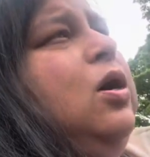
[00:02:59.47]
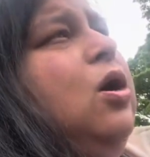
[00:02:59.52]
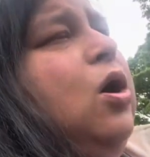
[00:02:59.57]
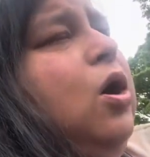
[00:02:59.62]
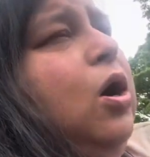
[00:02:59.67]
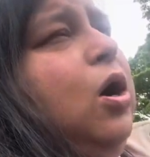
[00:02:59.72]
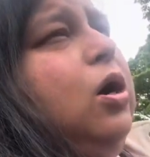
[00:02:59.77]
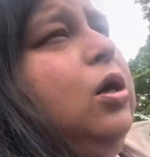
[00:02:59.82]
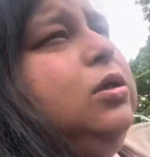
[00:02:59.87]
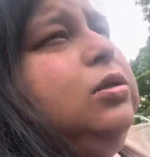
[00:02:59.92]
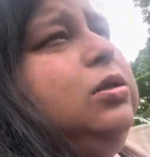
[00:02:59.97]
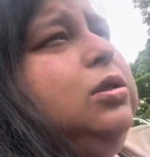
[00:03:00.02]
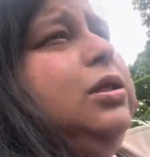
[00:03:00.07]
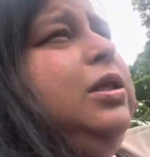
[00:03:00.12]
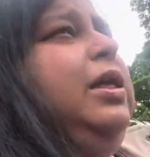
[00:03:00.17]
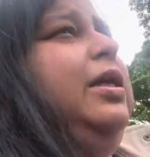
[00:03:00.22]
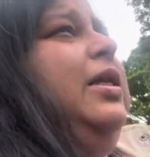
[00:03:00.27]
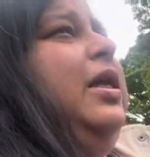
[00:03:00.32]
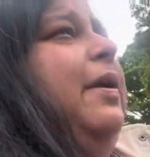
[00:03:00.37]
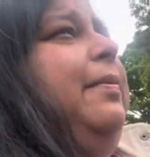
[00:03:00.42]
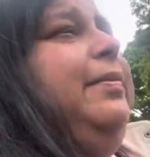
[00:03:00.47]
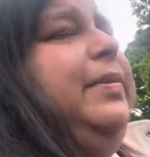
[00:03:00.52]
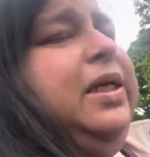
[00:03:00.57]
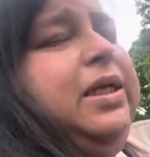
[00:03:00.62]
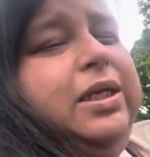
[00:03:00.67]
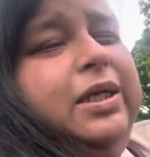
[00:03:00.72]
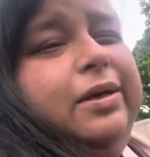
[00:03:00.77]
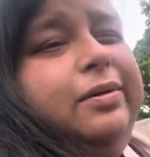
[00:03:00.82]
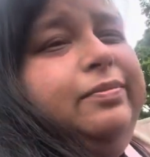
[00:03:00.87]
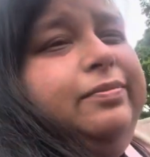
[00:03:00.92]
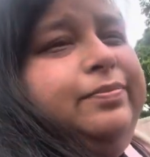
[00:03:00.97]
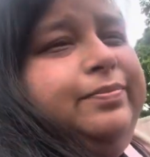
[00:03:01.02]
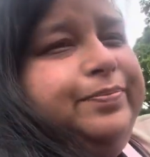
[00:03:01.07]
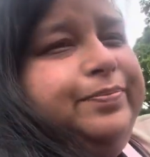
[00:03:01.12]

hot, like that medium,